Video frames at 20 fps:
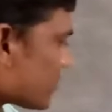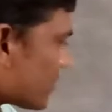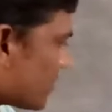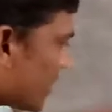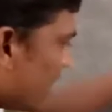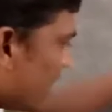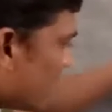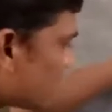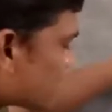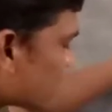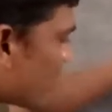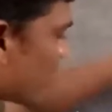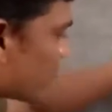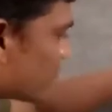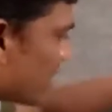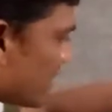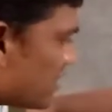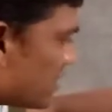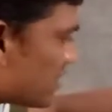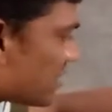The length
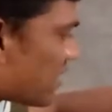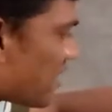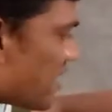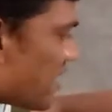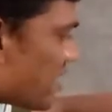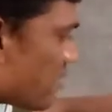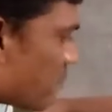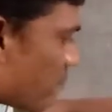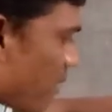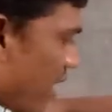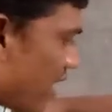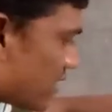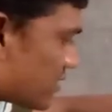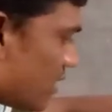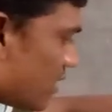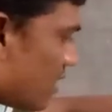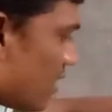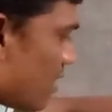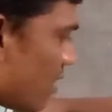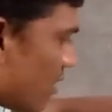of the inclined
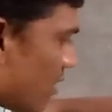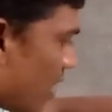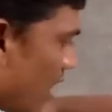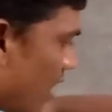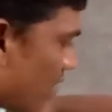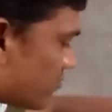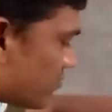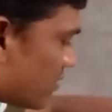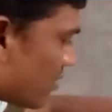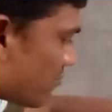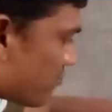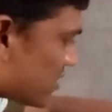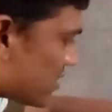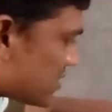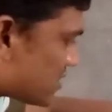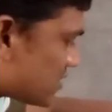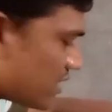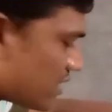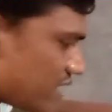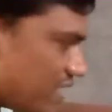path of the
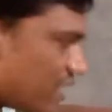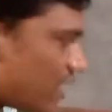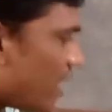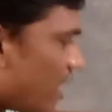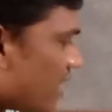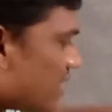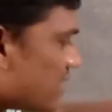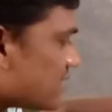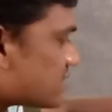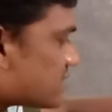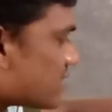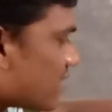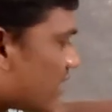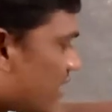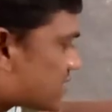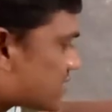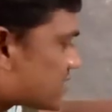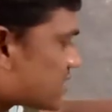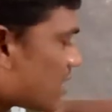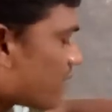first hill is
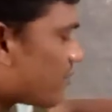less